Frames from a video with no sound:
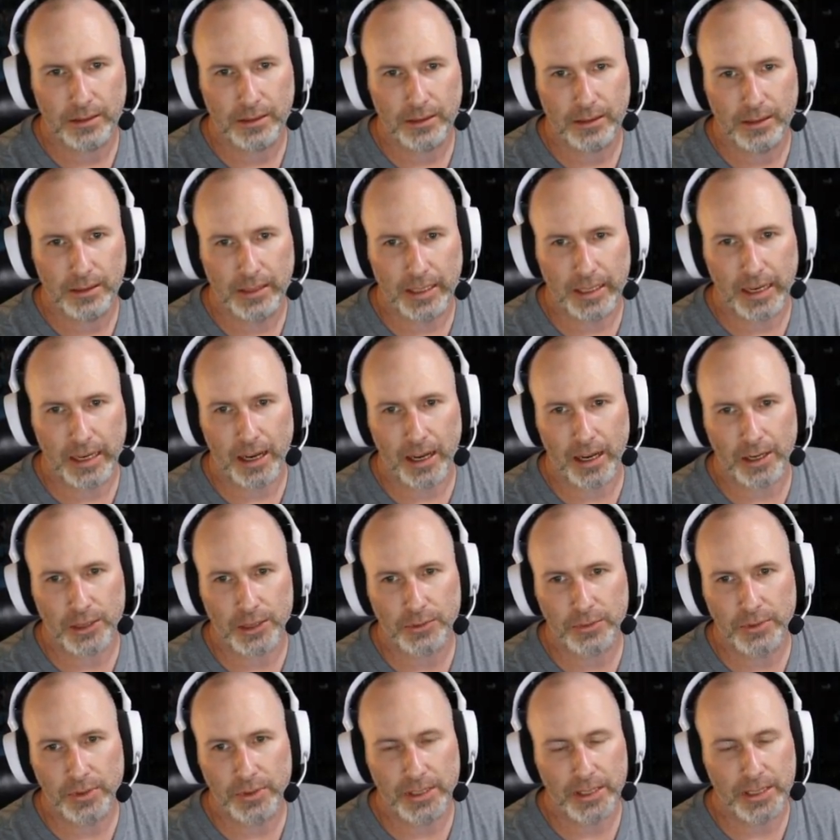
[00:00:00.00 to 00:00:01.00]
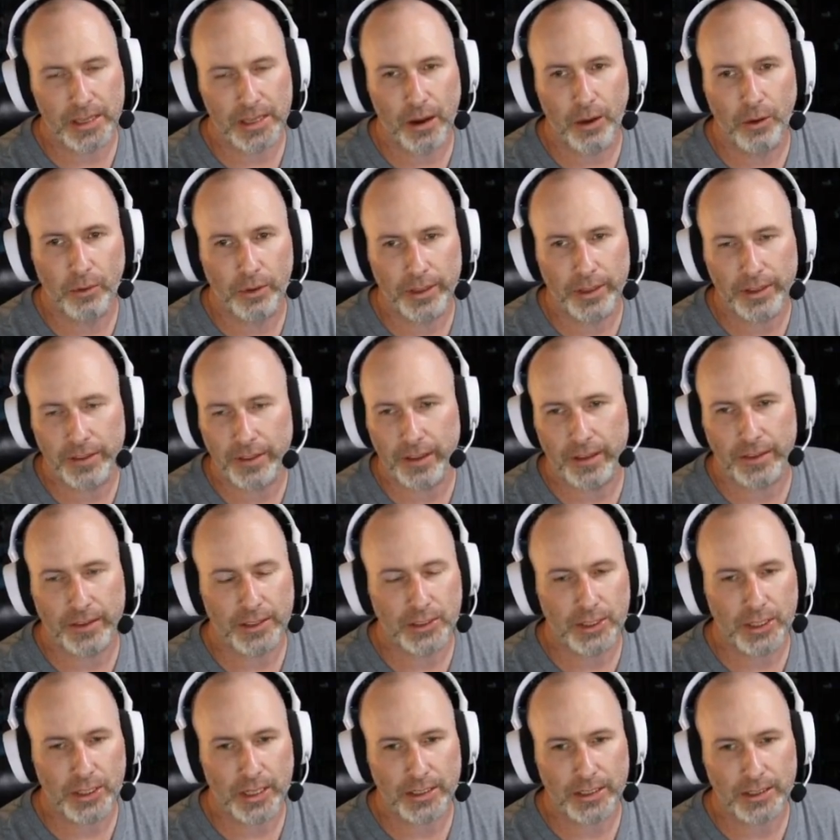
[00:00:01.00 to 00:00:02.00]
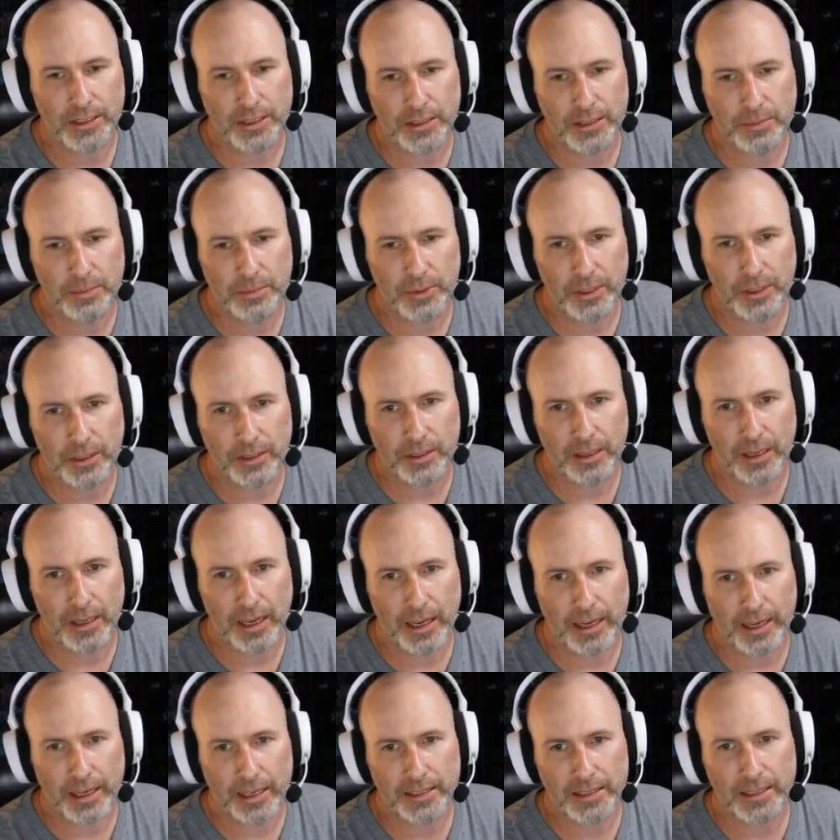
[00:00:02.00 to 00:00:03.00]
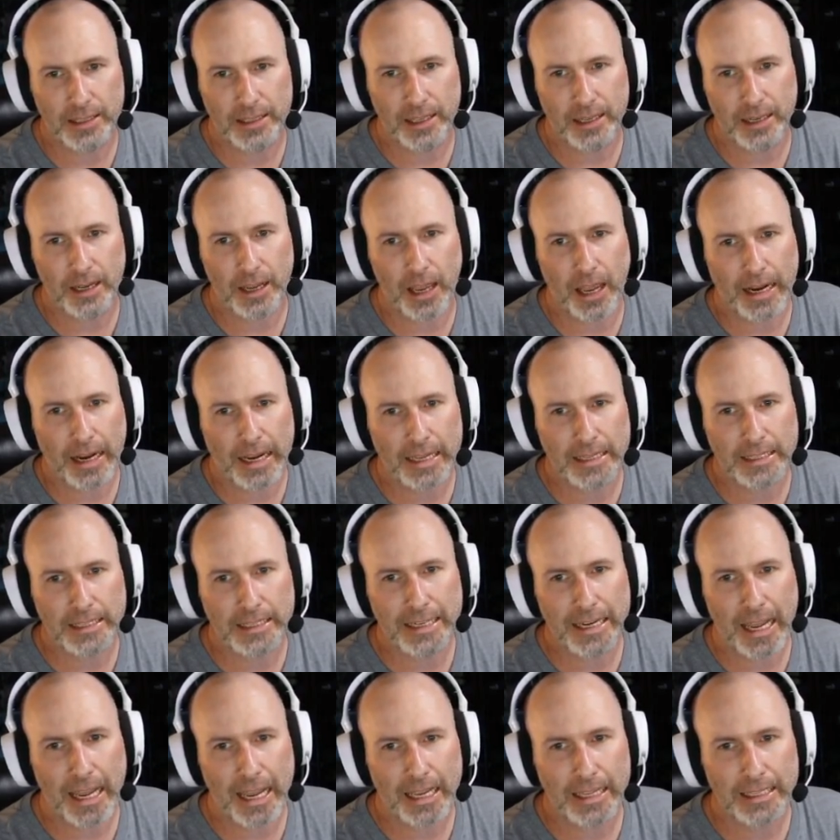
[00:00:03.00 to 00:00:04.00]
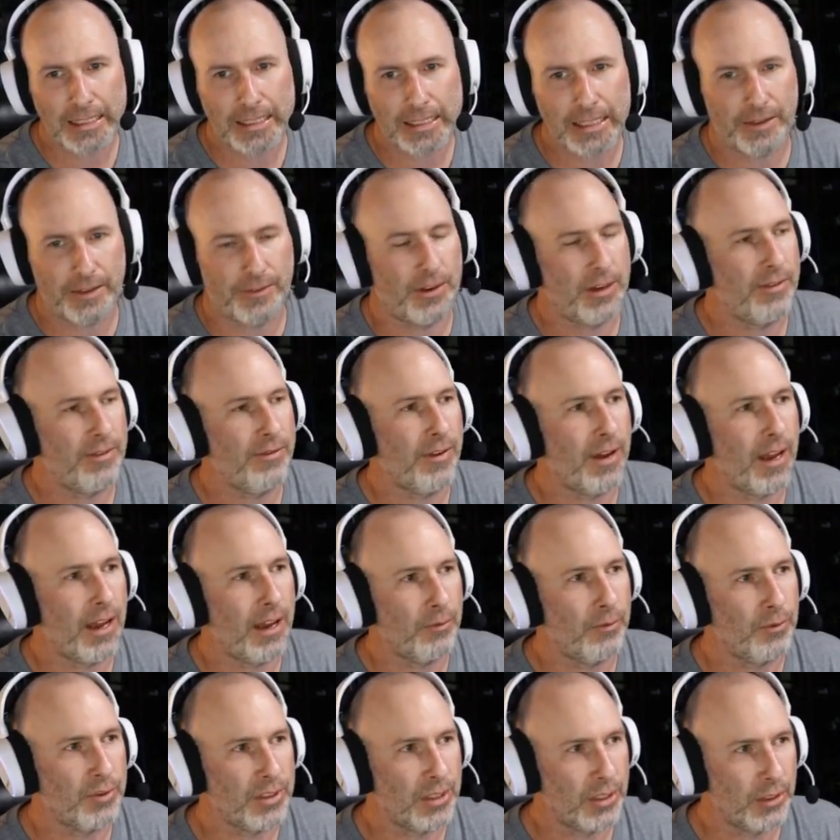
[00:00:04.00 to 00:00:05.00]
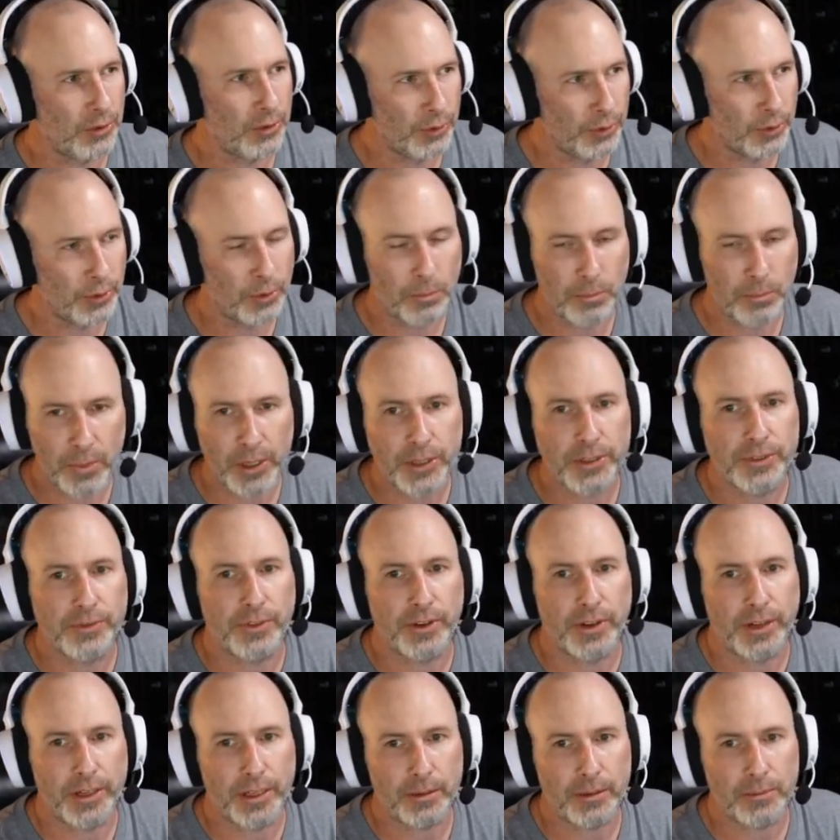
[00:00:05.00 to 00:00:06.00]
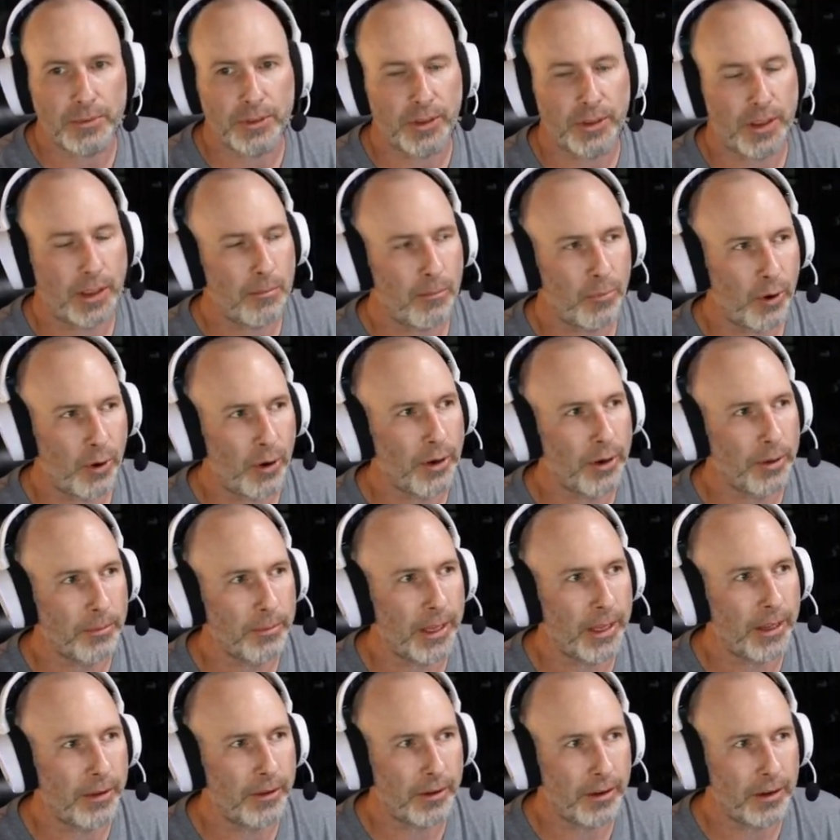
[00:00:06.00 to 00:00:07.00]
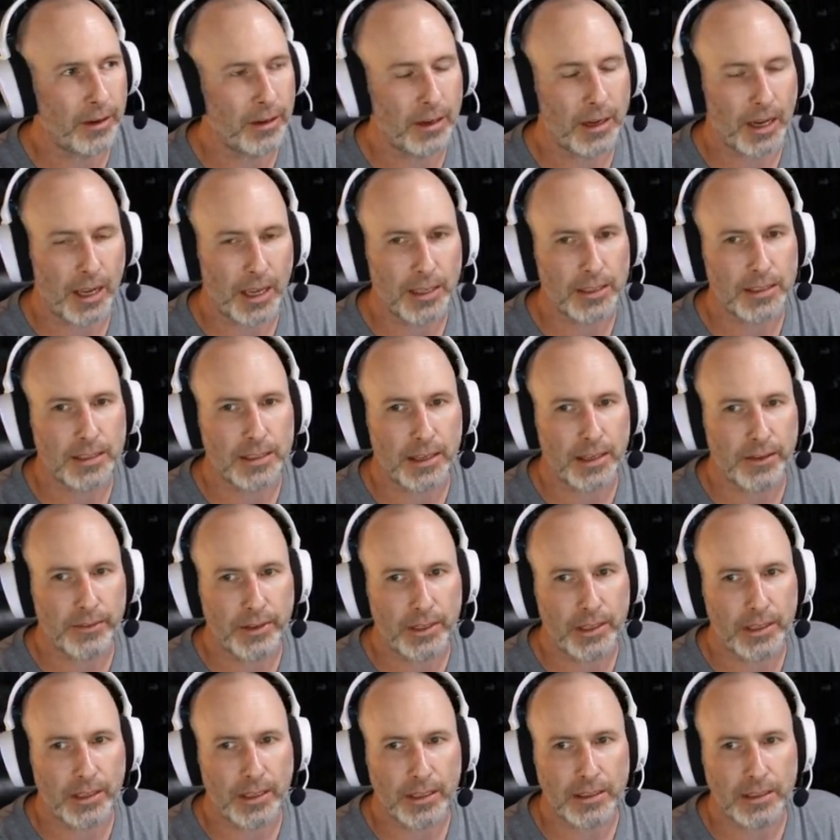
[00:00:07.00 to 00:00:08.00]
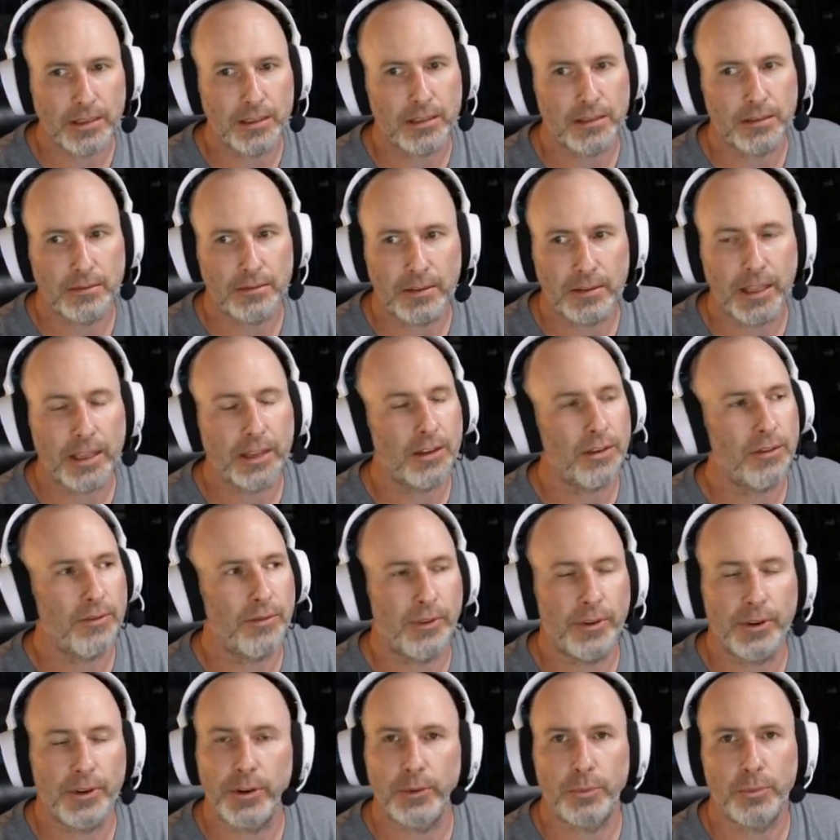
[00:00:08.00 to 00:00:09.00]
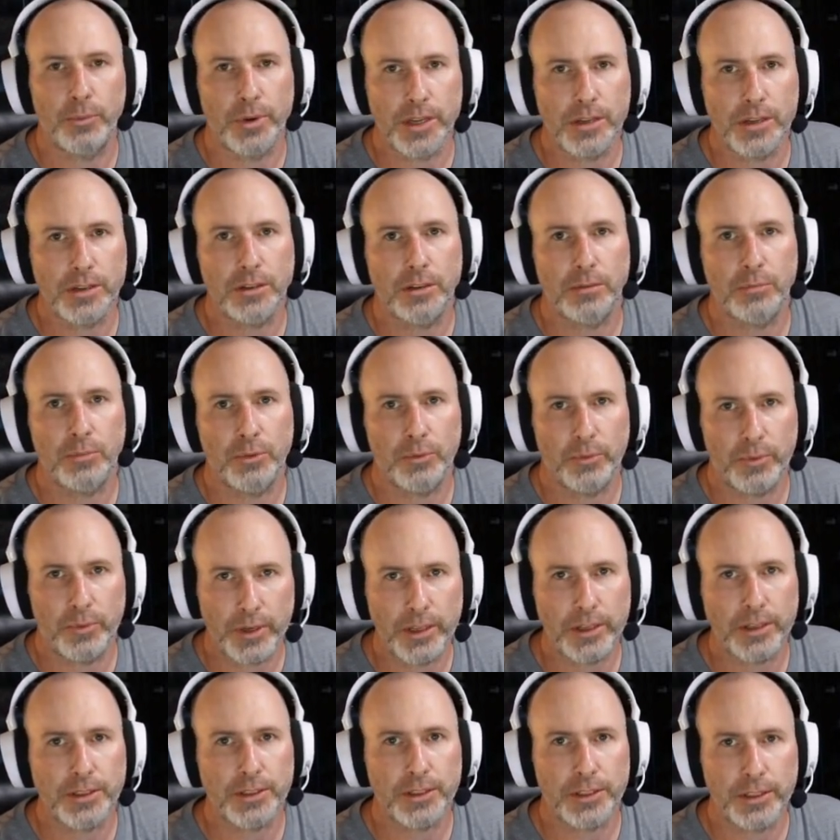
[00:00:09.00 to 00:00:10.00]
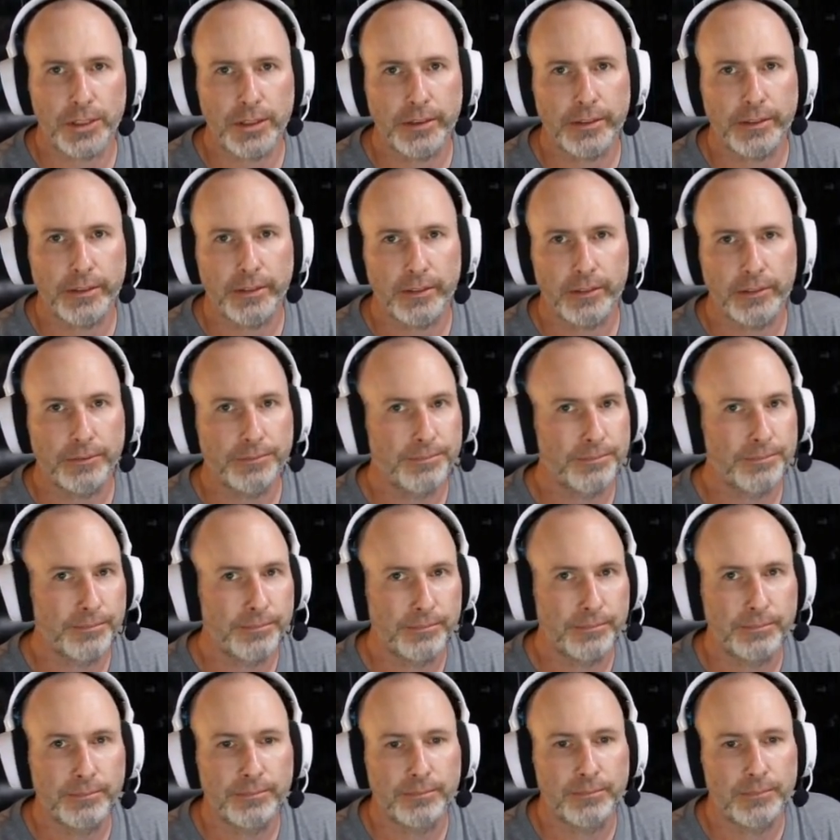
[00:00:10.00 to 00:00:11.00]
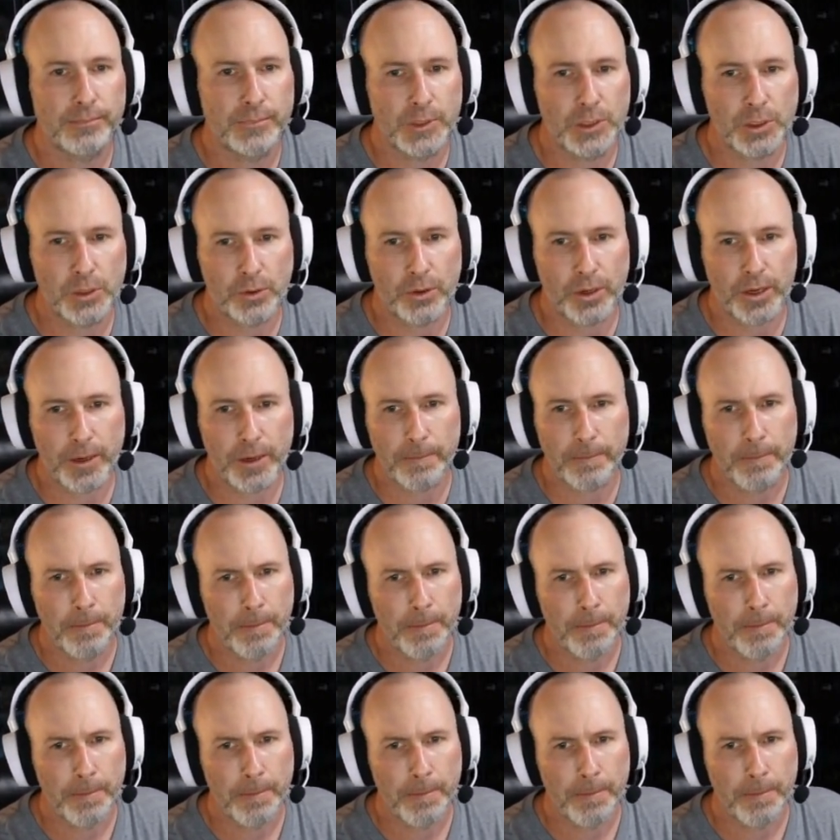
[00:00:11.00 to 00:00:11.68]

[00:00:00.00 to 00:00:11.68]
Nagash was the only thing that changed in this book. I guess 975 was a little much for him, so they brought him down to 970. Thank you for your reasonable reduction. So great.